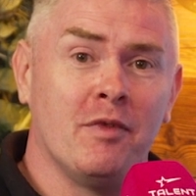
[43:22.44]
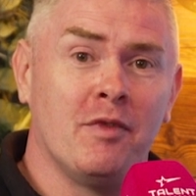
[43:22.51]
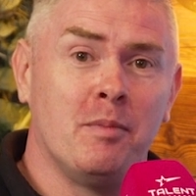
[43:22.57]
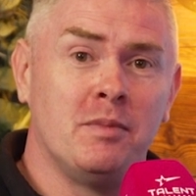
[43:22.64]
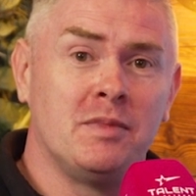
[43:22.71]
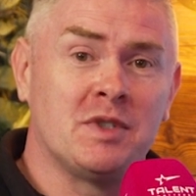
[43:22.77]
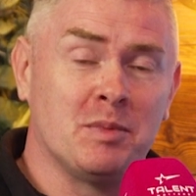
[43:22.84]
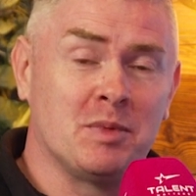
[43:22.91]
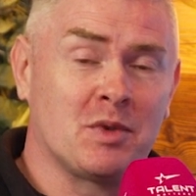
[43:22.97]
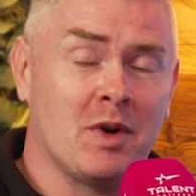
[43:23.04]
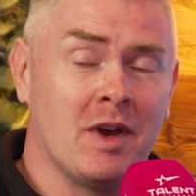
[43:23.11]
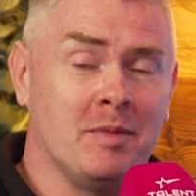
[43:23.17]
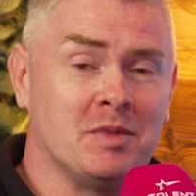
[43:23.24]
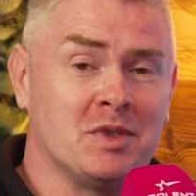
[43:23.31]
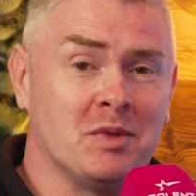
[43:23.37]

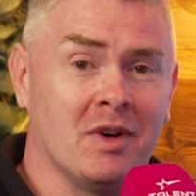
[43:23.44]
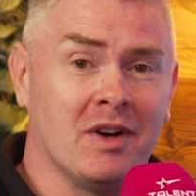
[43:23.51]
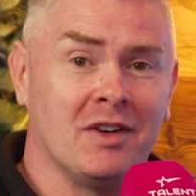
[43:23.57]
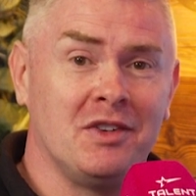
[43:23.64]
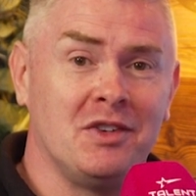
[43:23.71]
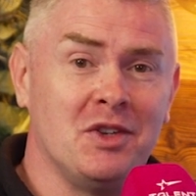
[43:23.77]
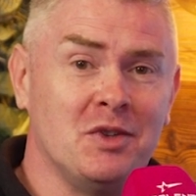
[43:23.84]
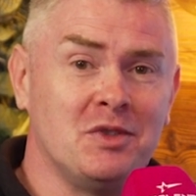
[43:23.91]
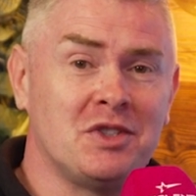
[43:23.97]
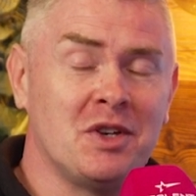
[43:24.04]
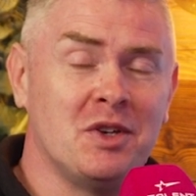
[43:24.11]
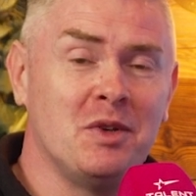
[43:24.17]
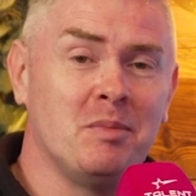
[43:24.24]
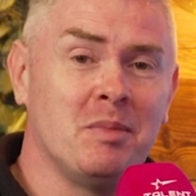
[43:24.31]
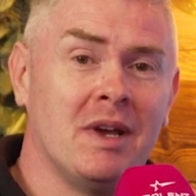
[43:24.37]
subscribe to our
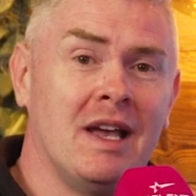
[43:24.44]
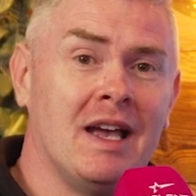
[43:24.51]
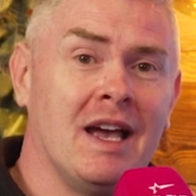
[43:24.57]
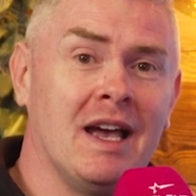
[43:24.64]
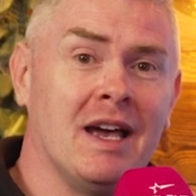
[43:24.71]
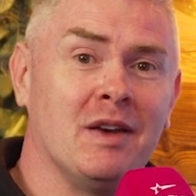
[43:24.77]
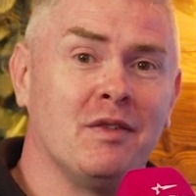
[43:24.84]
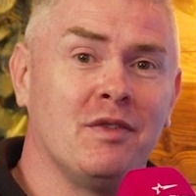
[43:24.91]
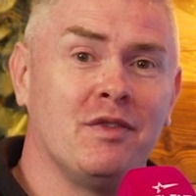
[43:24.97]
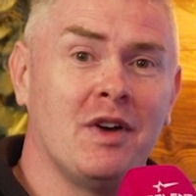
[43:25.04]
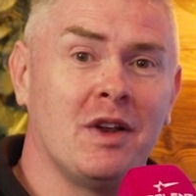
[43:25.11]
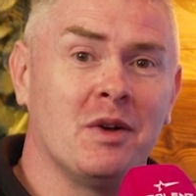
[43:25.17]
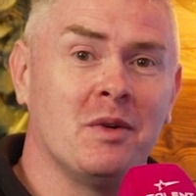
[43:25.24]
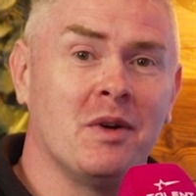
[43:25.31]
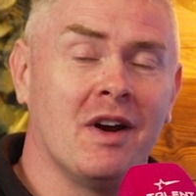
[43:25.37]
YouTube and
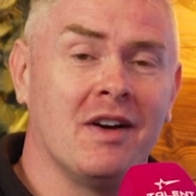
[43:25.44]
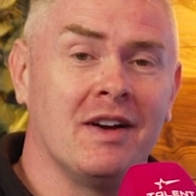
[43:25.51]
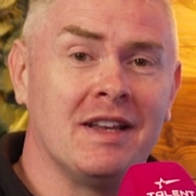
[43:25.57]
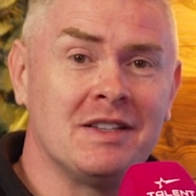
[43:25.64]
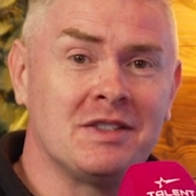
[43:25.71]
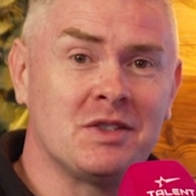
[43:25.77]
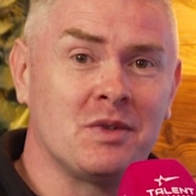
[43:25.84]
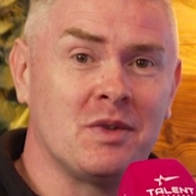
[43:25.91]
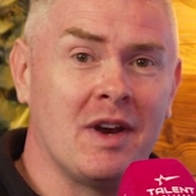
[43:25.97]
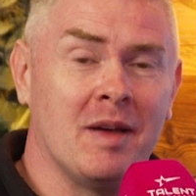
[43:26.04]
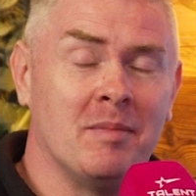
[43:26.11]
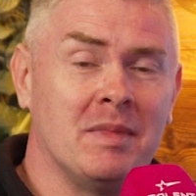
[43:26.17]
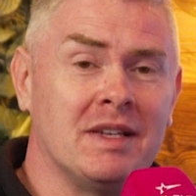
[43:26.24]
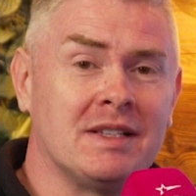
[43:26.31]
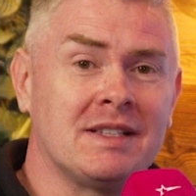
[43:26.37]
follow our
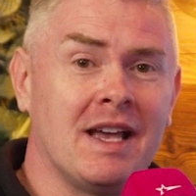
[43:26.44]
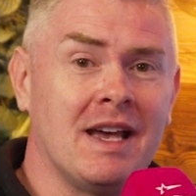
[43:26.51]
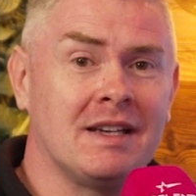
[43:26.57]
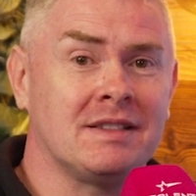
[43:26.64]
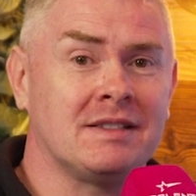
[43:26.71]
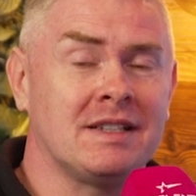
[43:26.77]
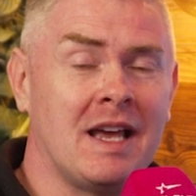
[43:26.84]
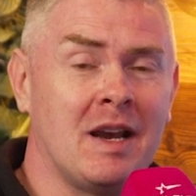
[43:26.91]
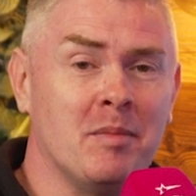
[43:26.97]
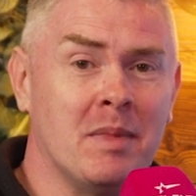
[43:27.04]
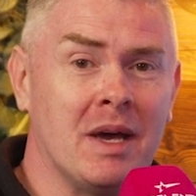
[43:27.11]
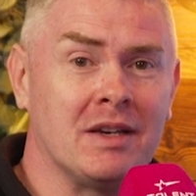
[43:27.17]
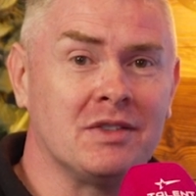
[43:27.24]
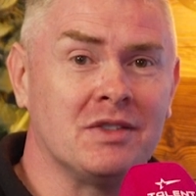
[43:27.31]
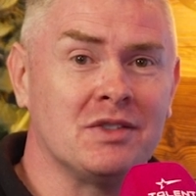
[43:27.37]
Instagram. It's at
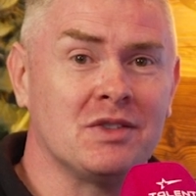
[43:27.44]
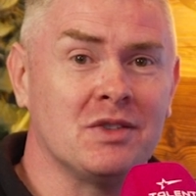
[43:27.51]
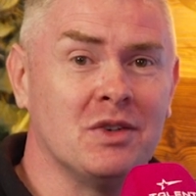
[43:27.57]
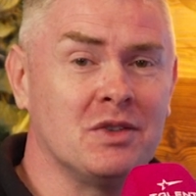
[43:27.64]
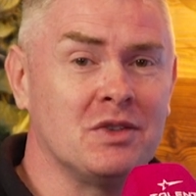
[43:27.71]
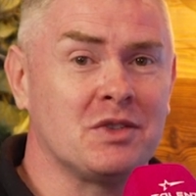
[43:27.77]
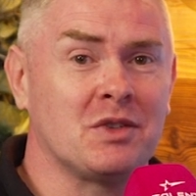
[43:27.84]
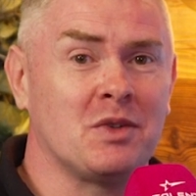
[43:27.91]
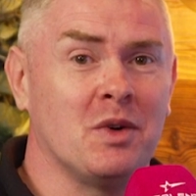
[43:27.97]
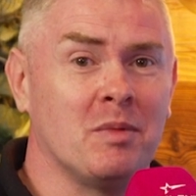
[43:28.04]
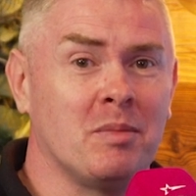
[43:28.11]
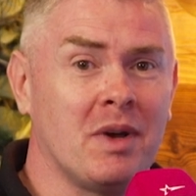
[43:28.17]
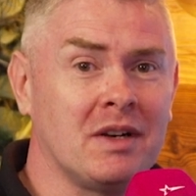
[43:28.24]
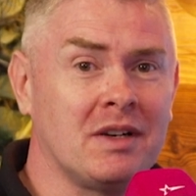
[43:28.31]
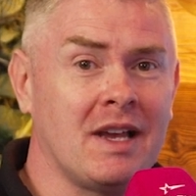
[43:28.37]

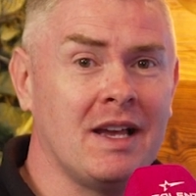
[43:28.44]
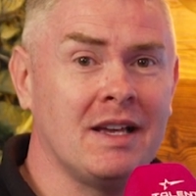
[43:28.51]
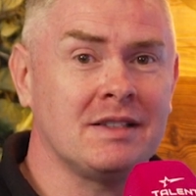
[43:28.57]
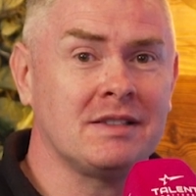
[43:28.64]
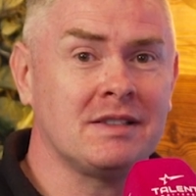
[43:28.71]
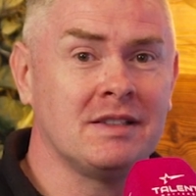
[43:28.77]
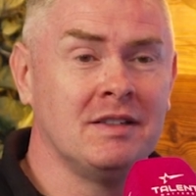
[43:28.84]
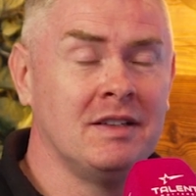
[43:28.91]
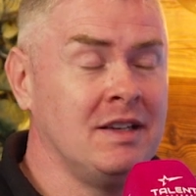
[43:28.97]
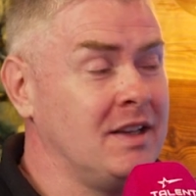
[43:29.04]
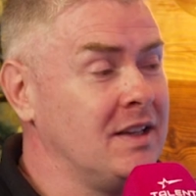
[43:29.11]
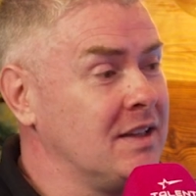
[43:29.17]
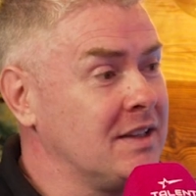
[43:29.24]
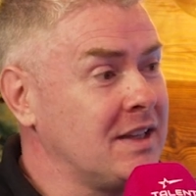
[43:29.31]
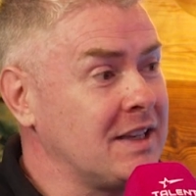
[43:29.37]
talentmatters_podcast.
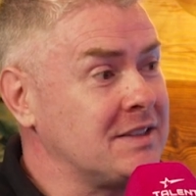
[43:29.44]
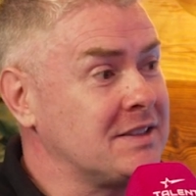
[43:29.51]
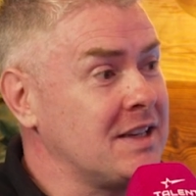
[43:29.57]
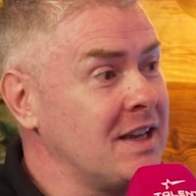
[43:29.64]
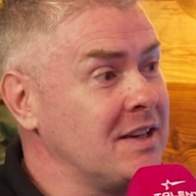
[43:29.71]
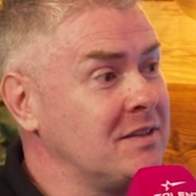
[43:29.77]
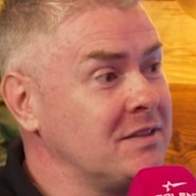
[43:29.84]
Thanks, Dan.